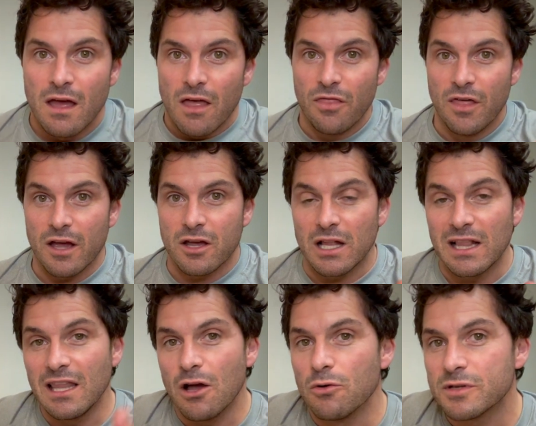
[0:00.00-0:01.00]
The
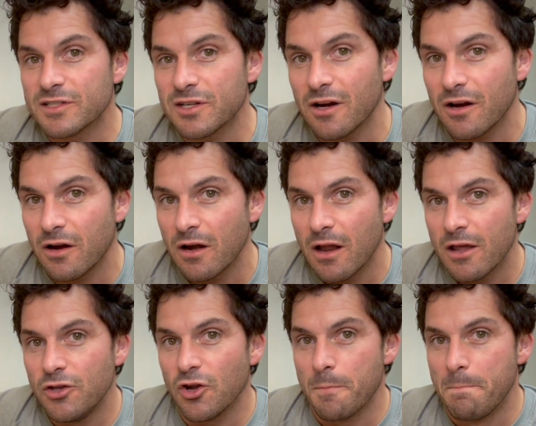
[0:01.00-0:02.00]
closer
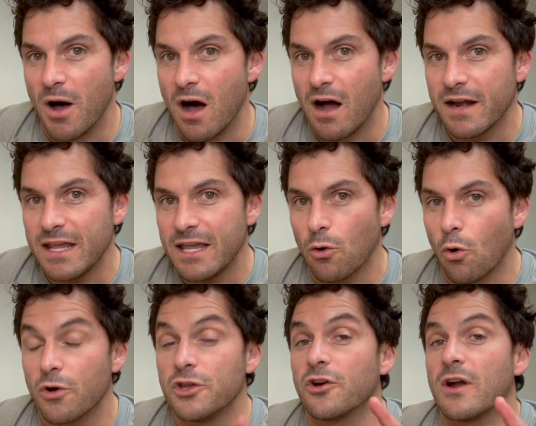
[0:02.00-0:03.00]
your body
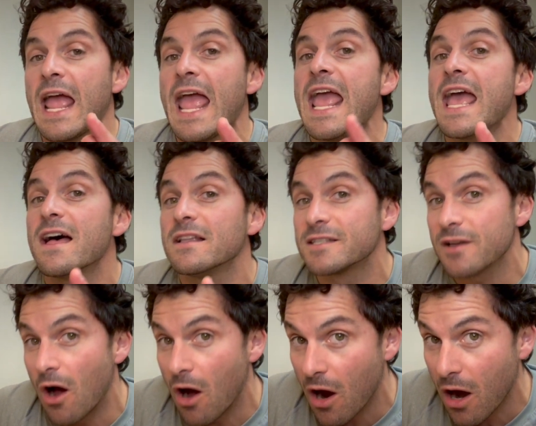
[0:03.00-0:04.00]
or your hands
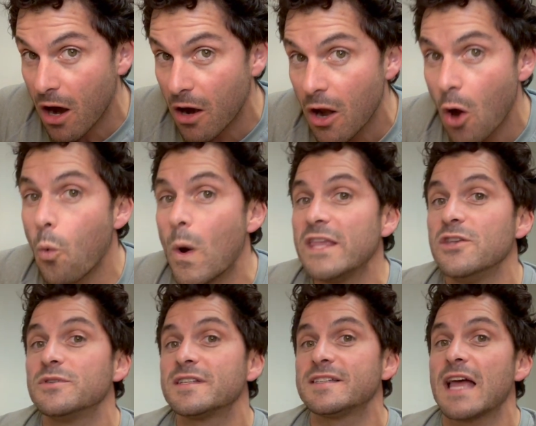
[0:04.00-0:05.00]
are when
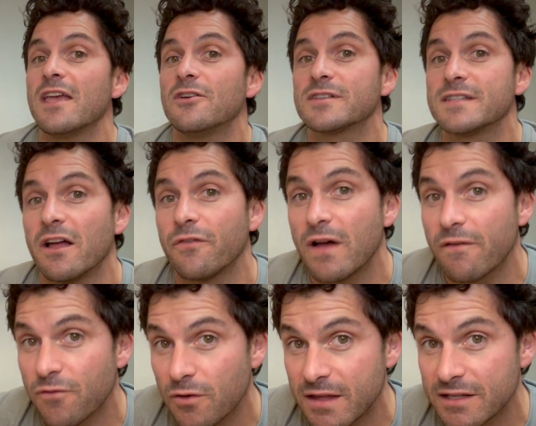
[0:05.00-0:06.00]
you set yourself
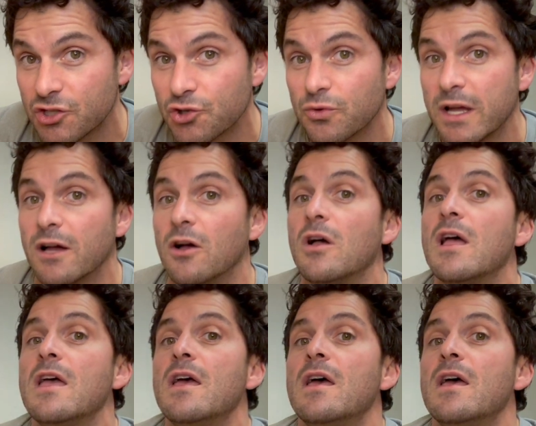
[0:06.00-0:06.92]
up for this drill,